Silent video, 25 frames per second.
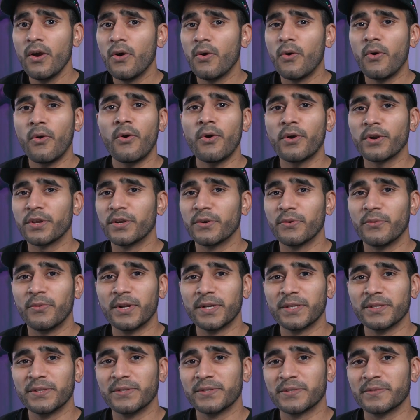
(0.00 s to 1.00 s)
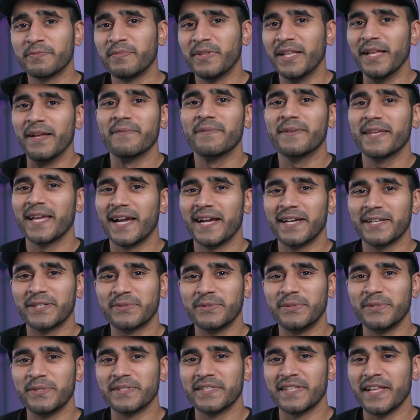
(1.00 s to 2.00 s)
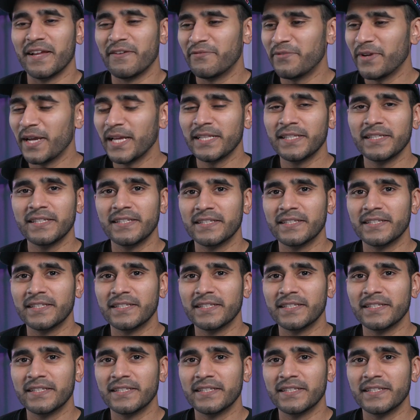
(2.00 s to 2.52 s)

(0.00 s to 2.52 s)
or you're one of those pleb casuals that finally